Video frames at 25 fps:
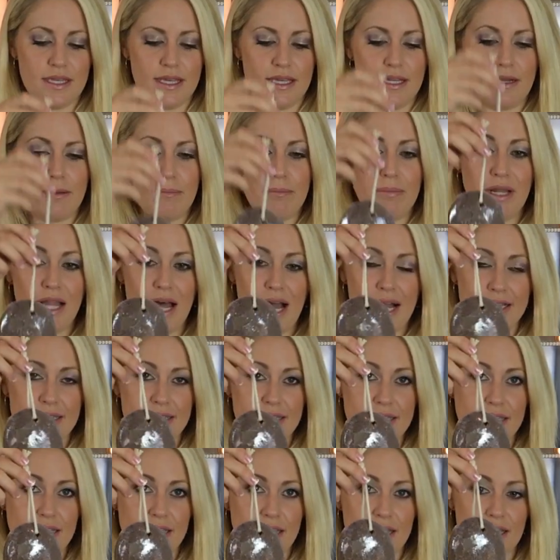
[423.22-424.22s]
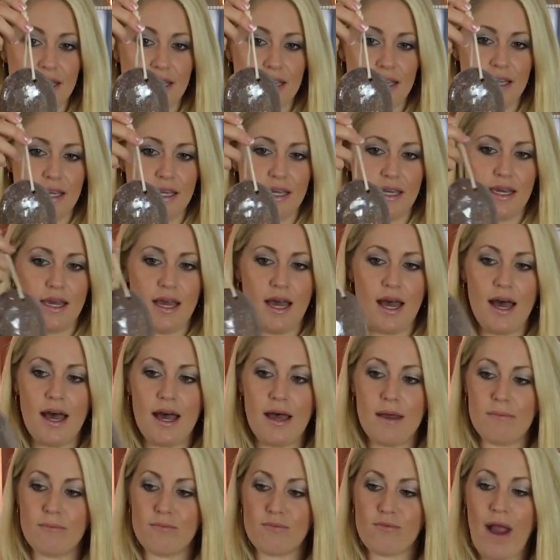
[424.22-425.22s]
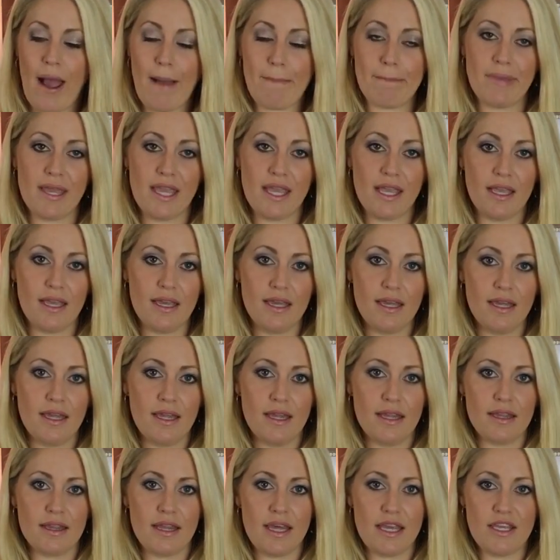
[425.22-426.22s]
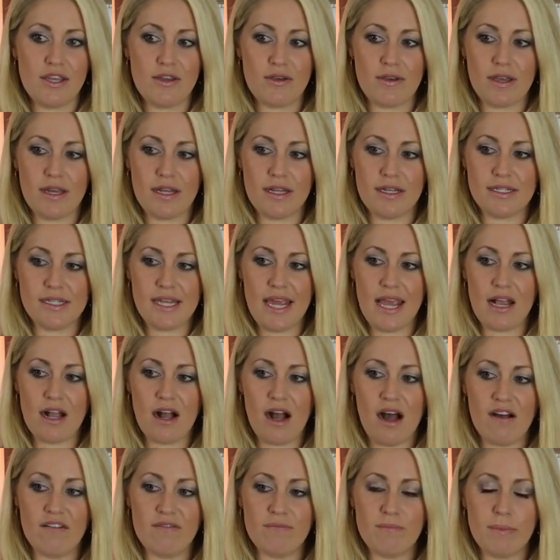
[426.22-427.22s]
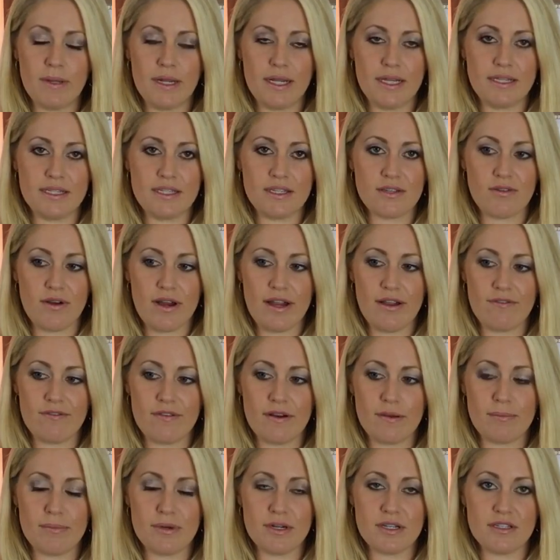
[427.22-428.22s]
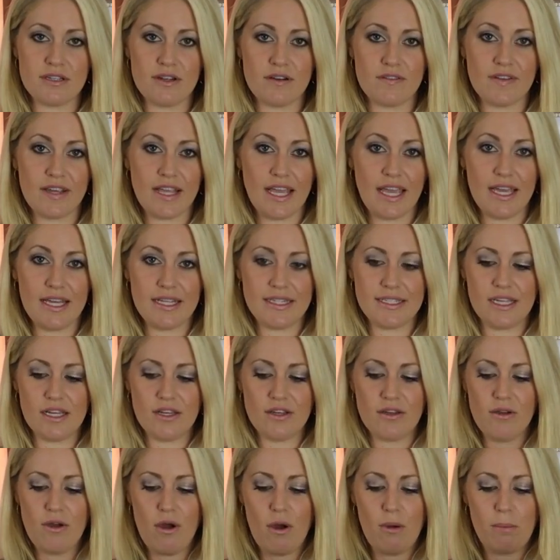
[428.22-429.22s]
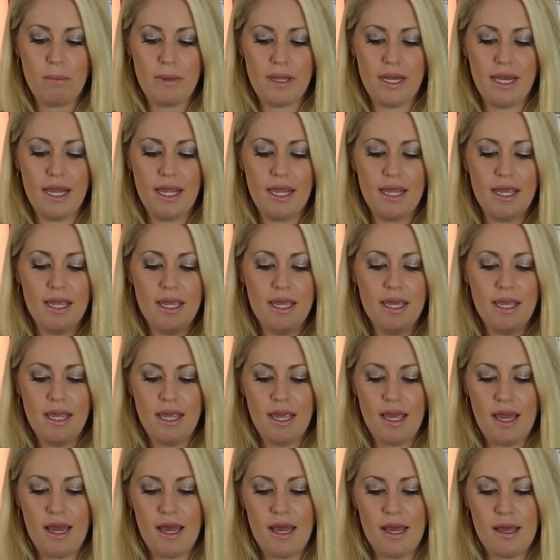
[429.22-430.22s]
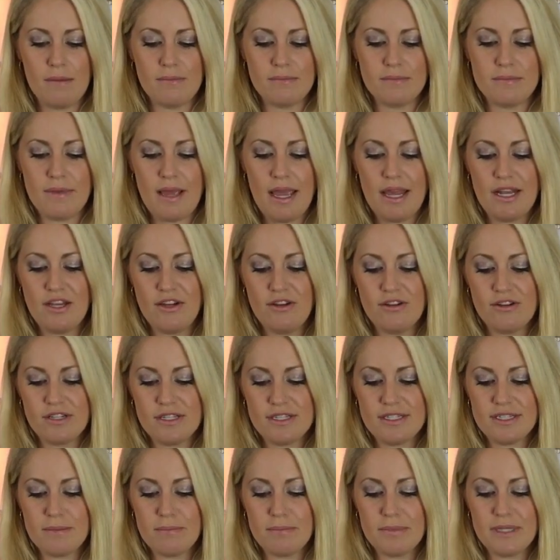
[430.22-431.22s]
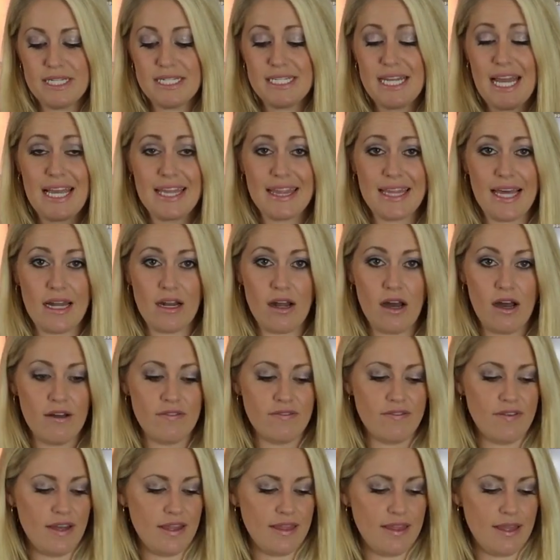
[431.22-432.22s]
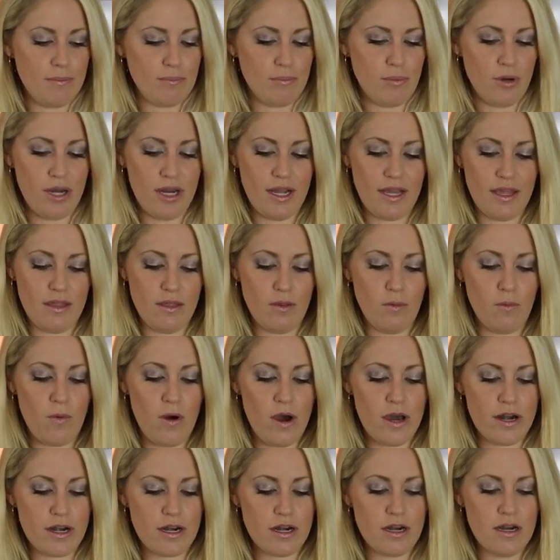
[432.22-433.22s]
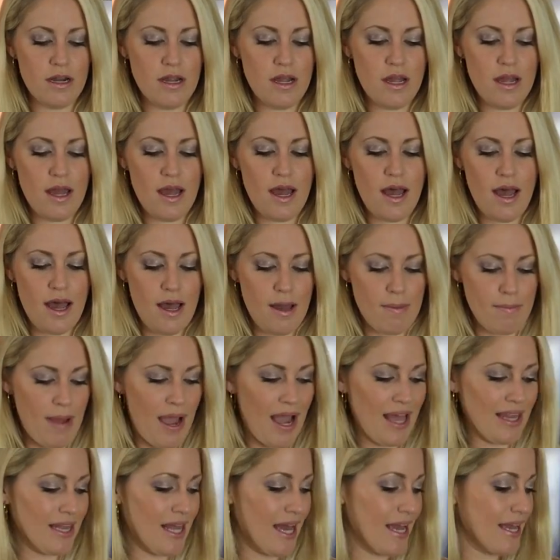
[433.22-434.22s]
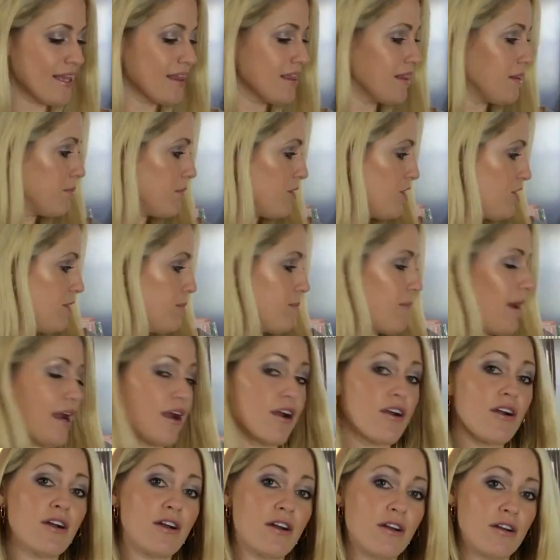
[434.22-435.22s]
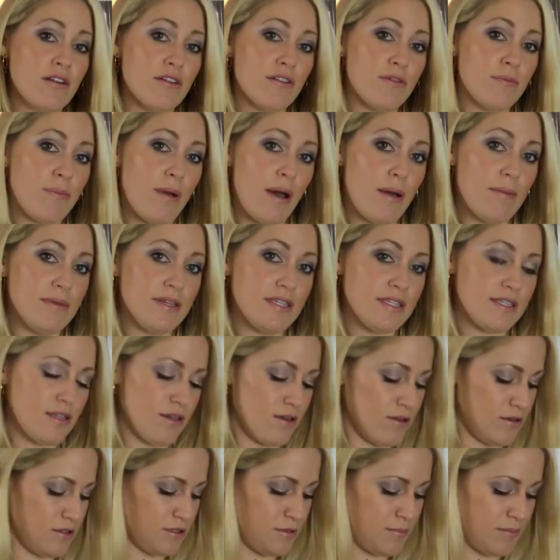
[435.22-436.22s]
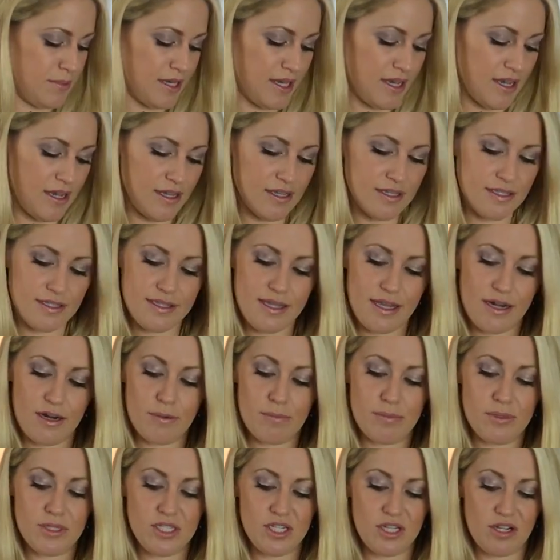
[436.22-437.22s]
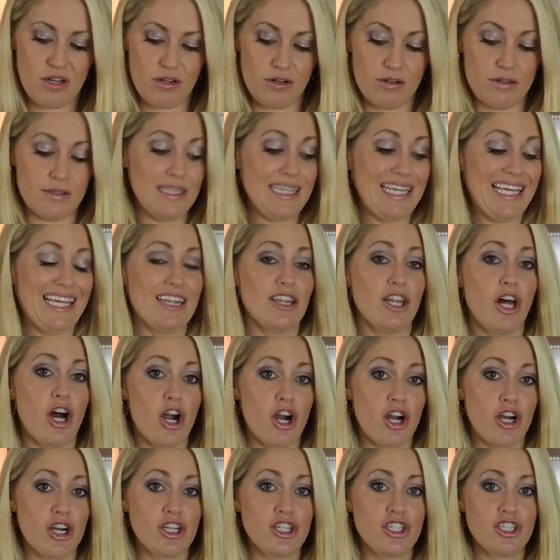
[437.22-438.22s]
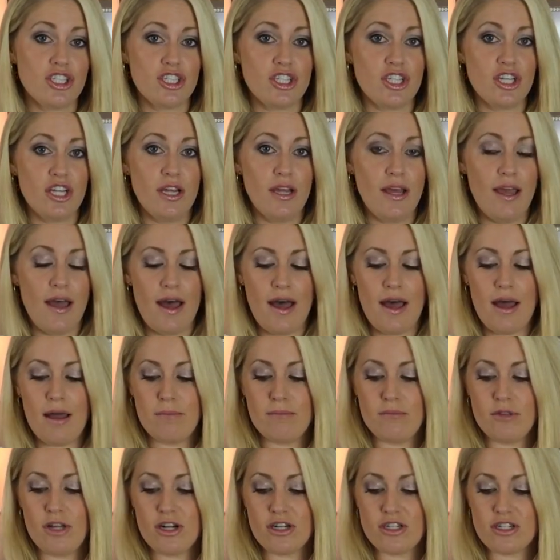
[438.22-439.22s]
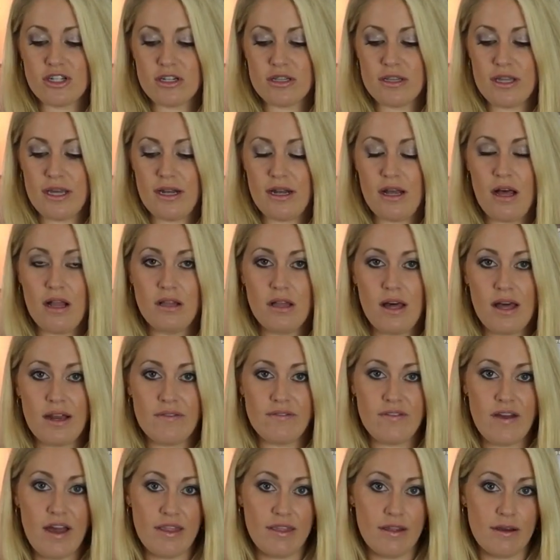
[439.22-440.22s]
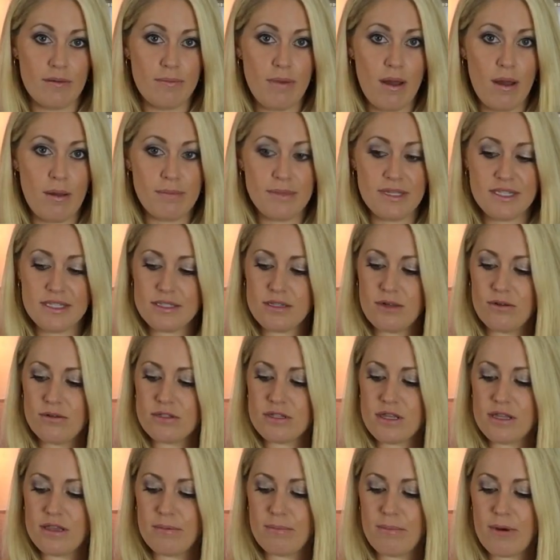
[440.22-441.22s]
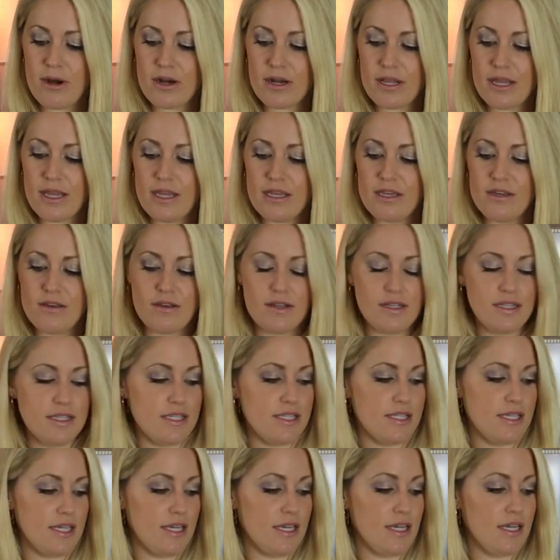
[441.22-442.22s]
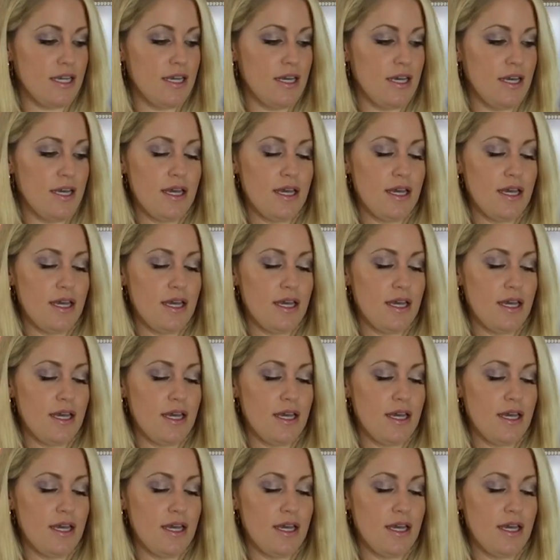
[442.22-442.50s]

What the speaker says: in a plastic wrapping that you can take off, but it's great for preserving it until you open it. And you just simply take that off and then put it in the water. I like the Beauty by Earth pumice stones because they are particularly large, larger than a lot of other pumice stones on the market. You can see